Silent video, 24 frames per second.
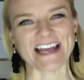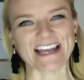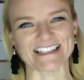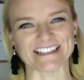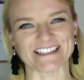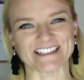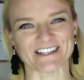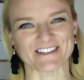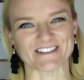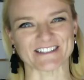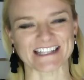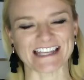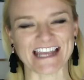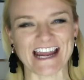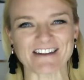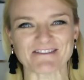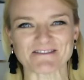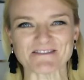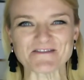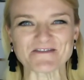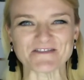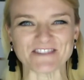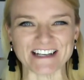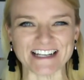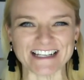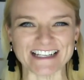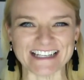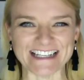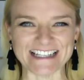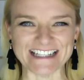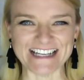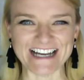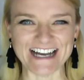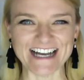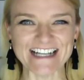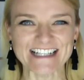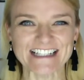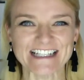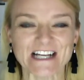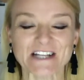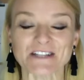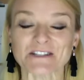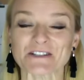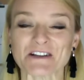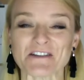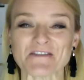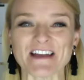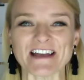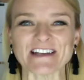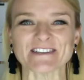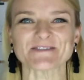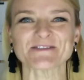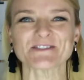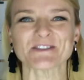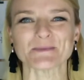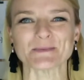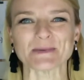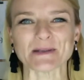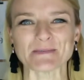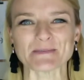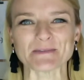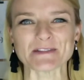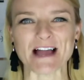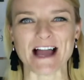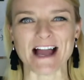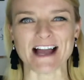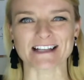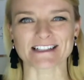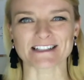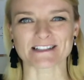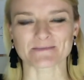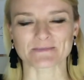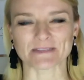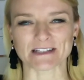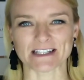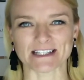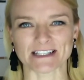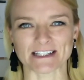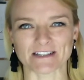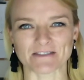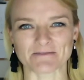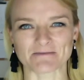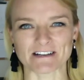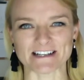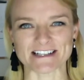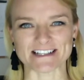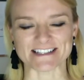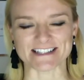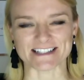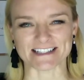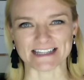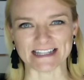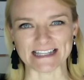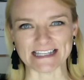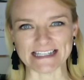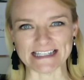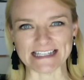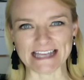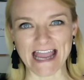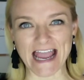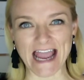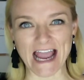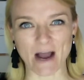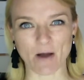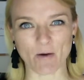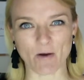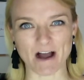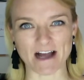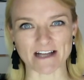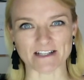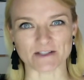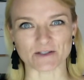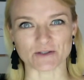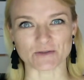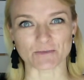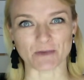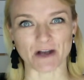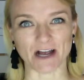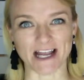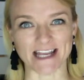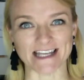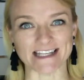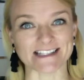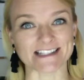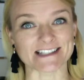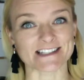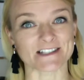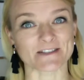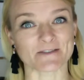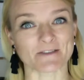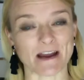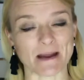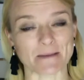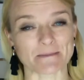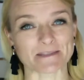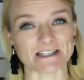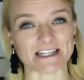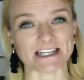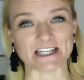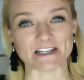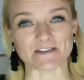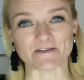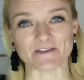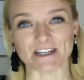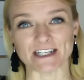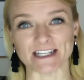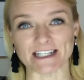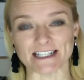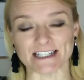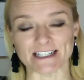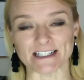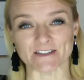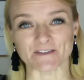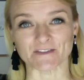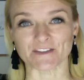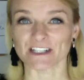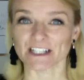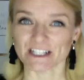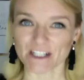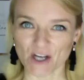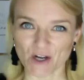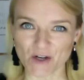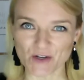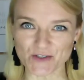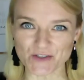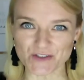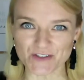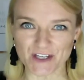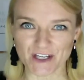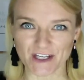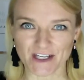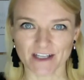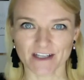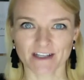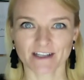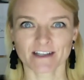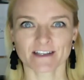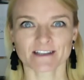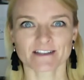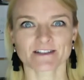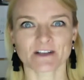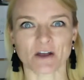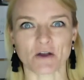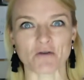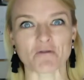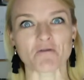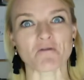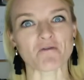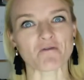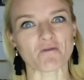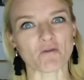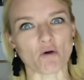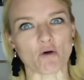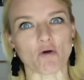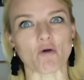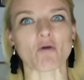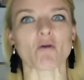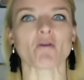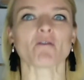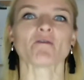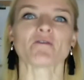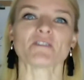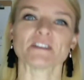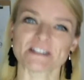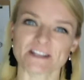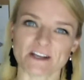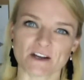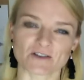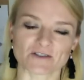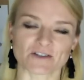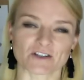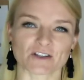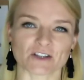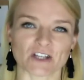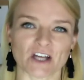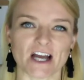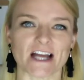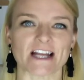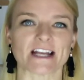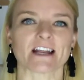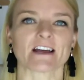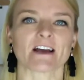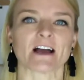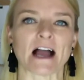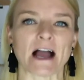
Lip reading: how you going? Karen Finnan here. Look, I've had a few people ask me recently how I do my Instagram TV videos. So for Physios Online,